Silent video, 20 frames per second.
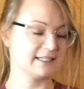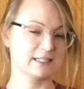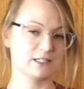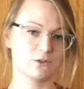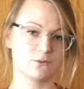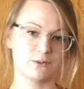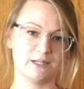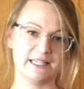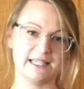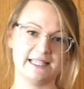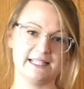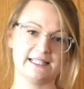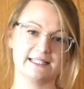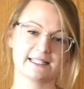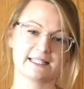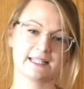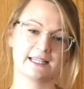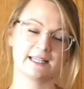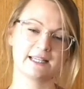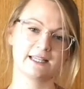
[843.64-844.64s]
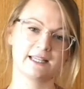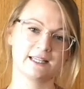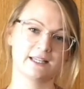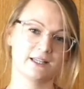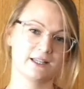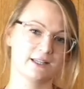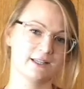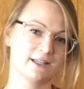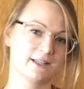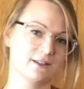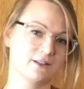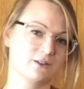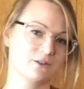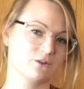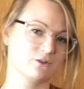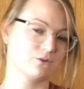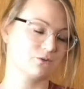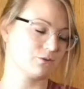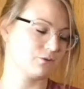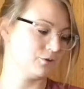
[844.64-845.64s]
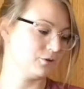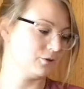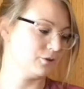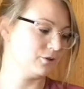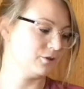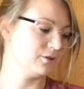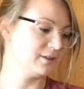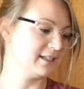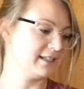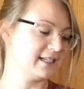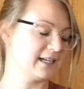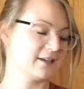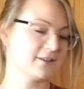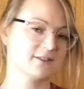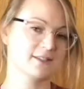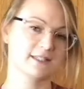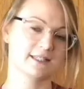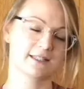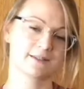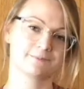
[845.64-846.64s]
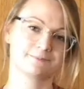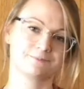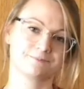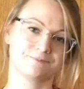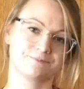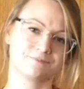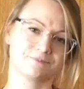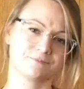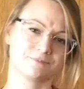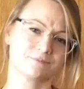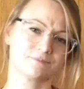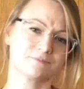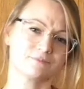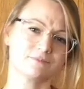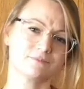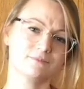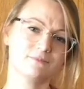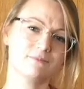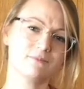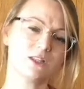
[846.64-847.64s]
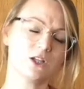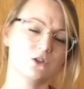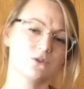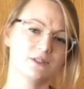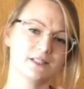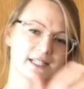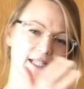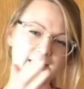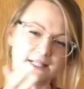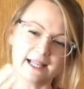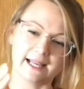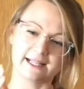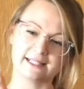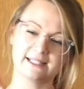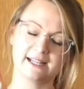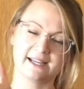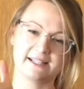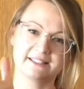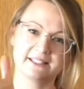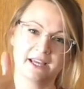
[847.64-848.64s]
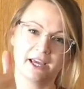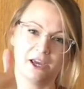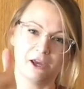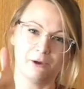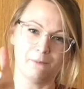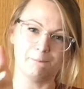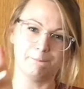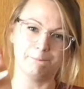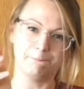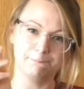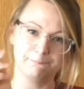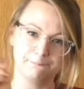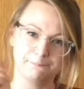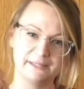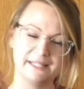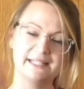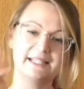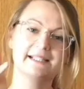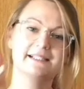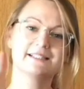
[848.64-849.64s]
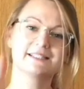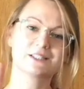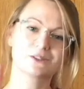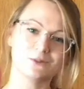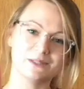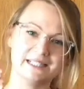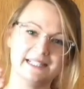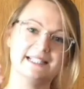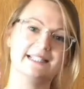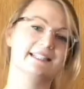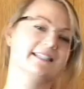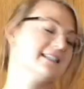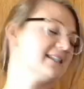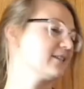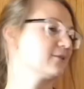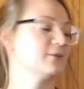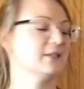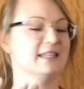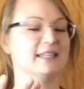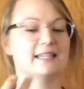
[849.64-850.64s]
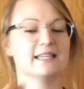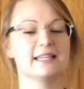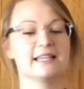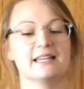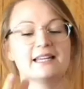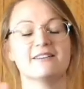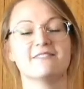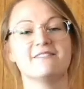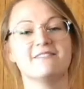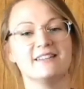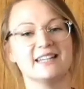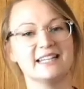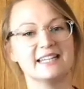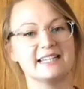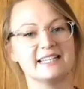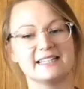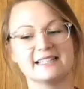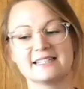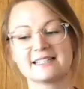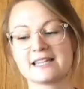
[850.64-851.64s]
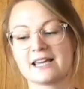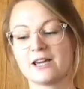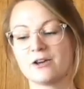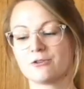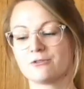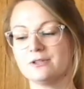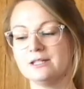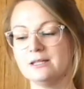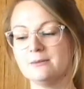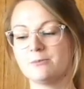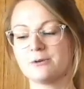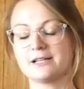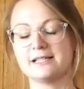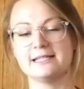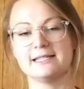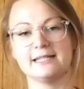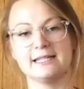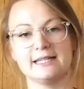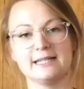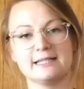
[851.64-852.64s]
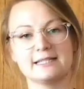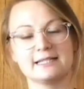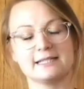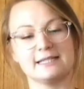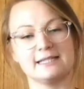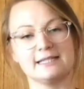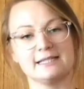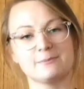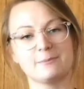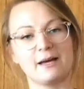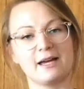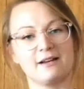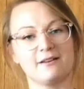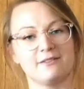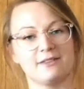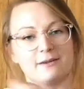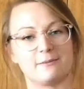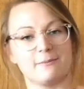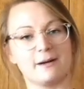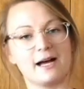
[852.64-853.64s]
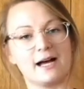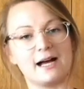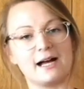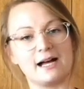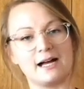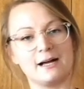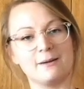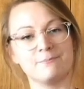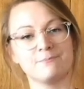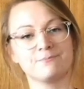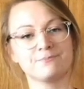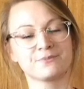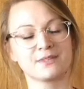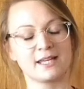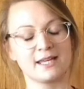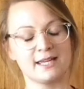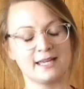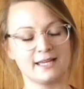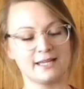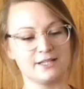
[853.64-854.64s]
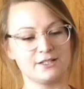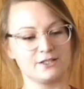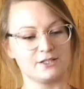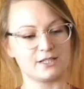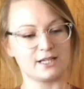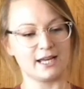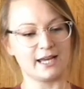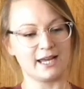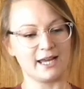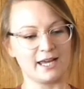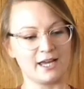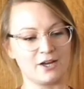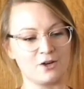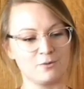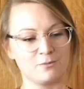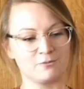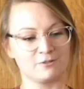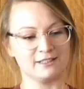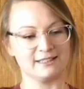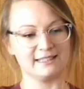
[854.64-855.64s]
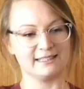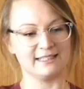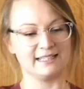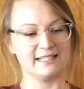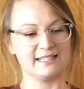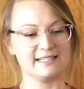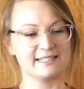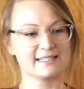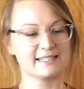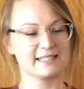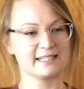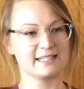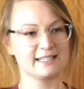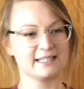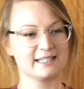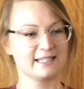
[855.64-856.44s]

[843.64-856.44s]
squeeze through the delts. I'm going to take like nice big squeezes with the fingers, really pressing into this part of the palm to help release.